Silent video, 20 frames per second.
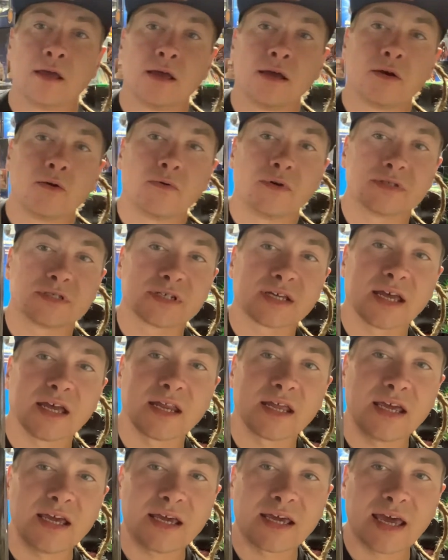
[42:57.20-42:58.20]
Once again,
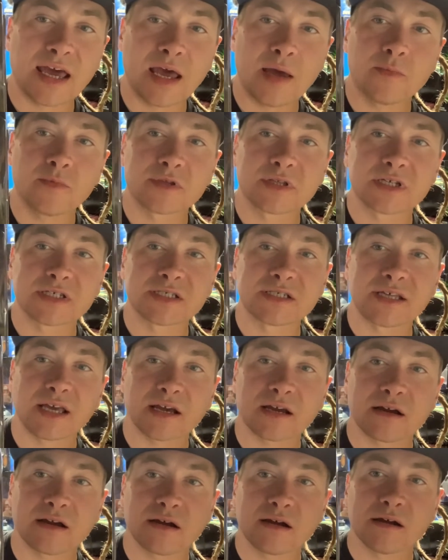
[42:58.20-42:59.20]
he came with a
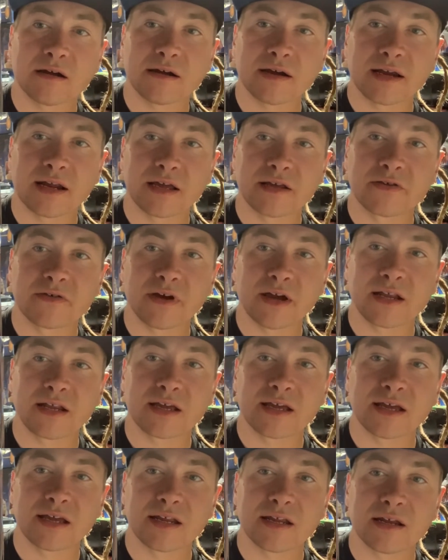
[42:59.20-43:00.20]
sticker, and I tried to
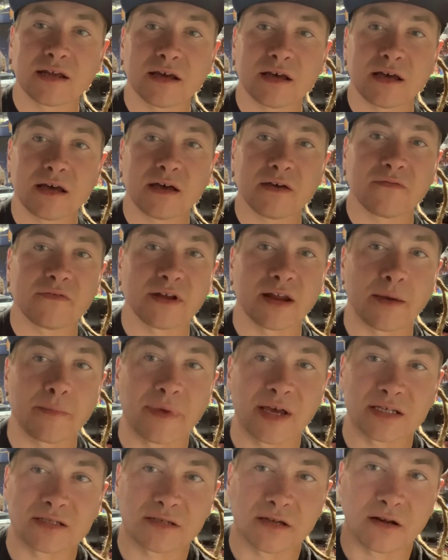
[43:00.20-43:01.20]
get it off, and I messed it